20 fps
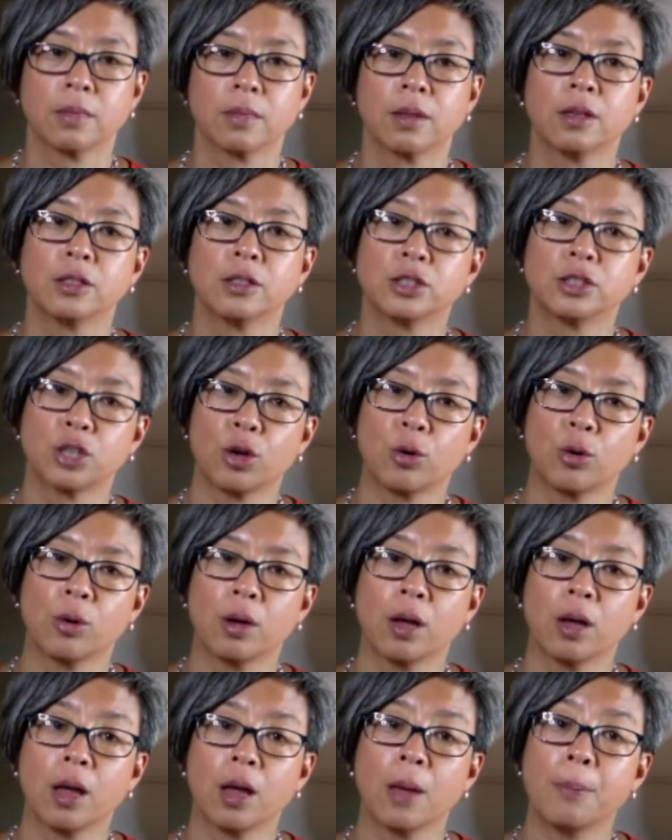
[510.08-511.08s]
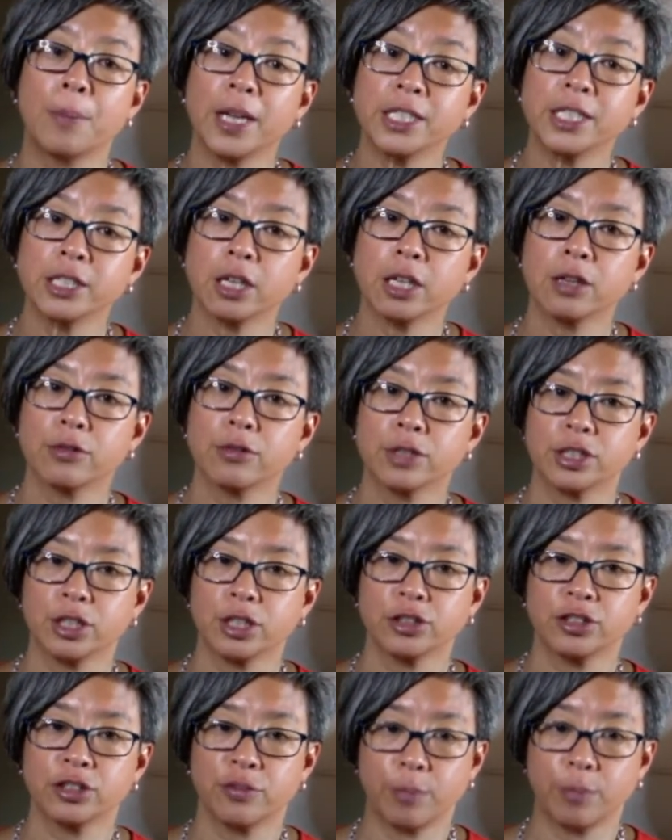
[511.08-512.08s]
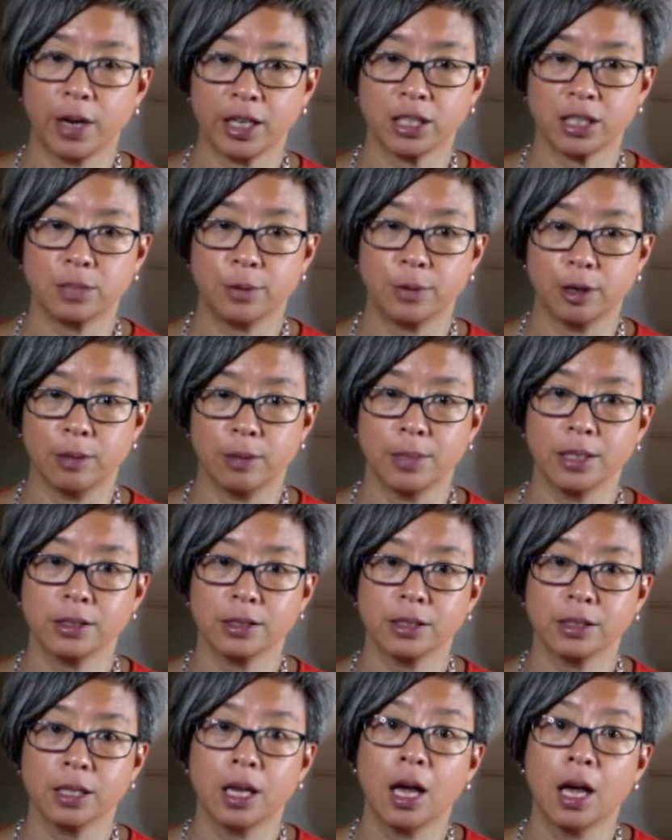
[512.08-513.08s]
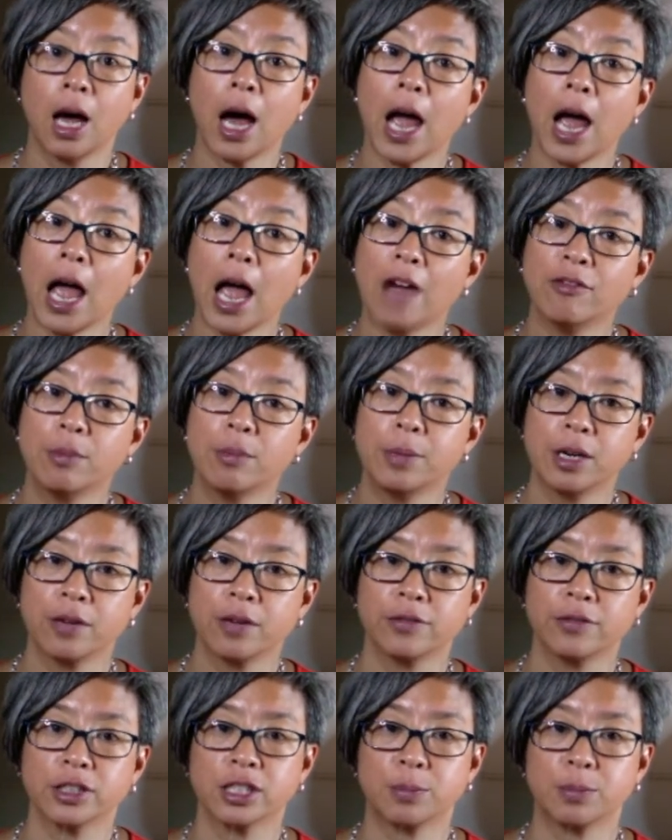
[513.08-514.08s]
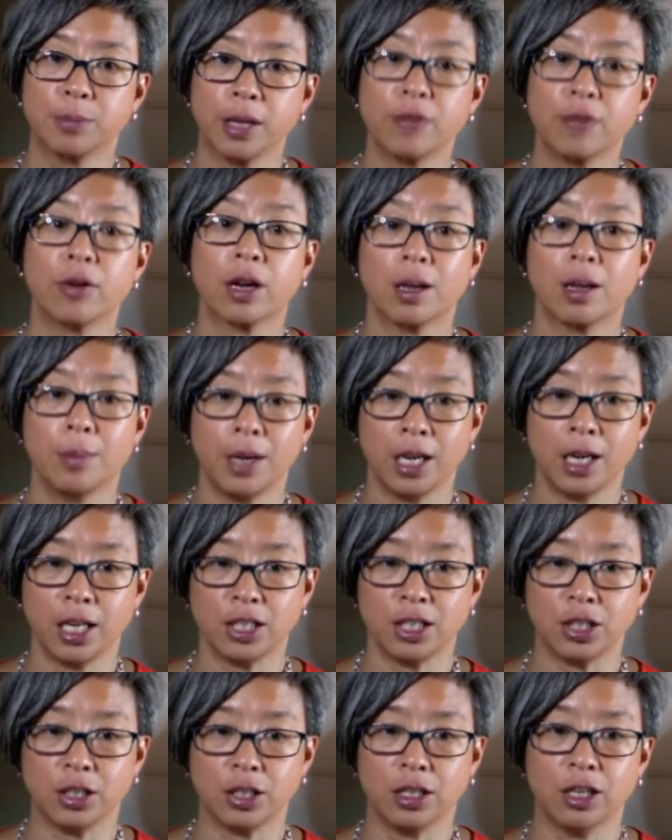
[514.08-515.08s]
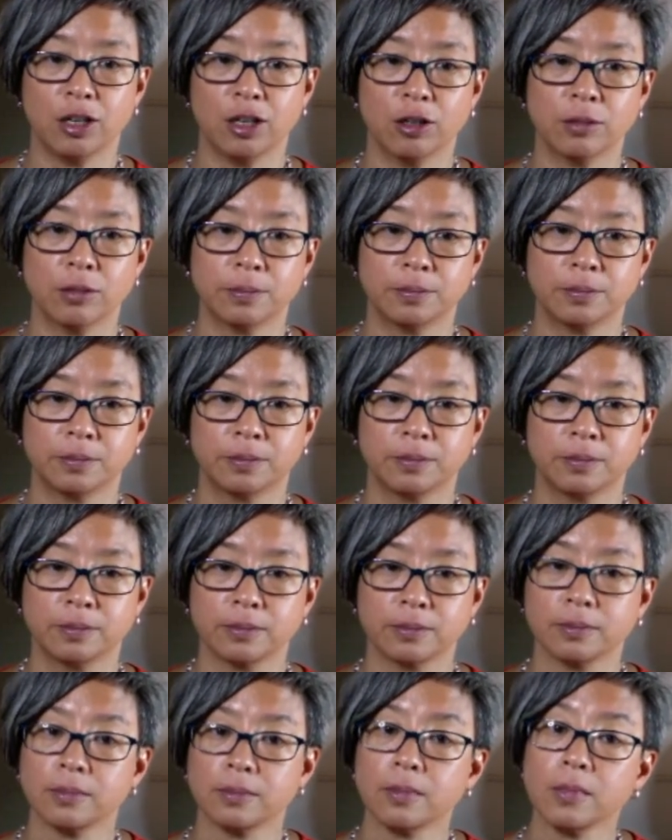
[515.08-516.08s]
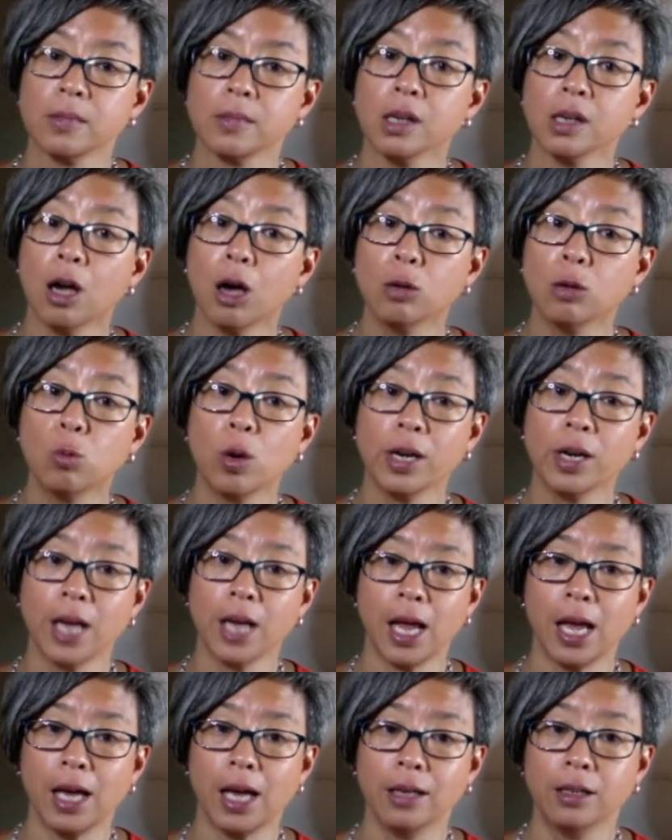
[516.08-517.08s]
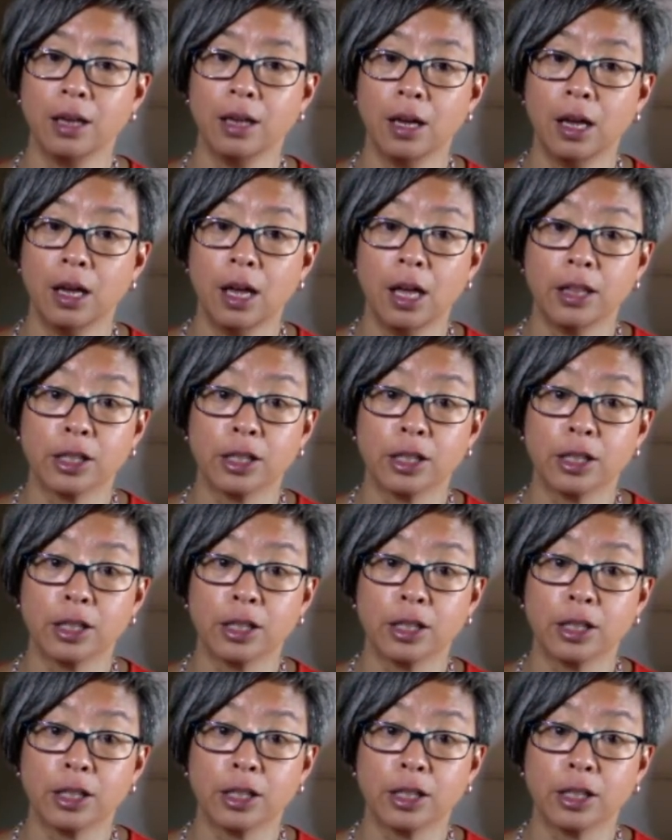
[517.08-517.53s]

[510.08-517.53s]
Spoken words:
So, based on the results of my experiments, I have a bit of a split recommendation here. On one hand, the